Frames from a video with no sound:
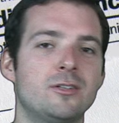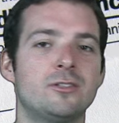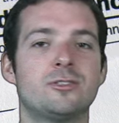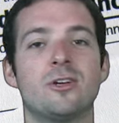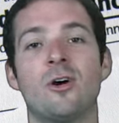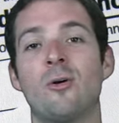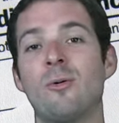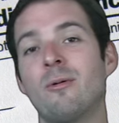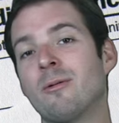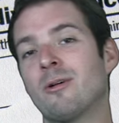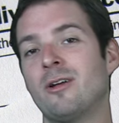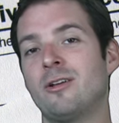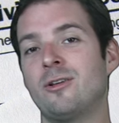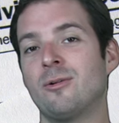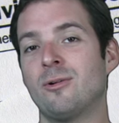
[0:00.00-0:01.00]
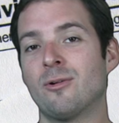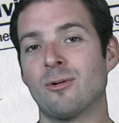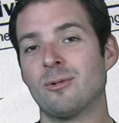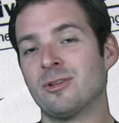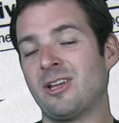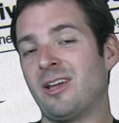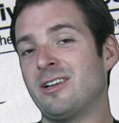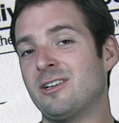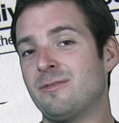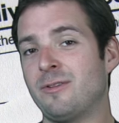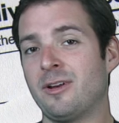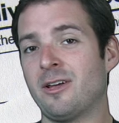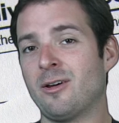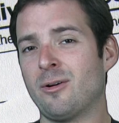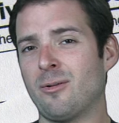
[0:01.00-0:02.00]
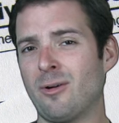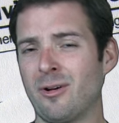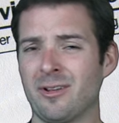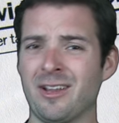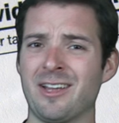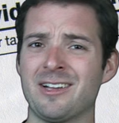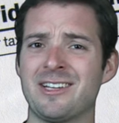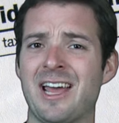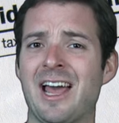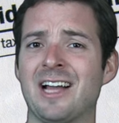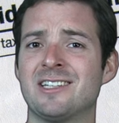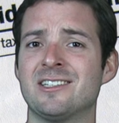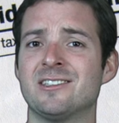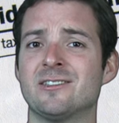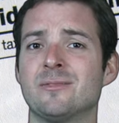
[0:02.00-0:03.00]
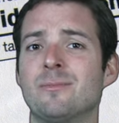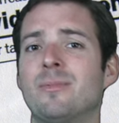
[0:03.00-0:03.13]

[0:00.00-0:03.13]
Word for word: So we were going to do a normal tangent video on like taxes,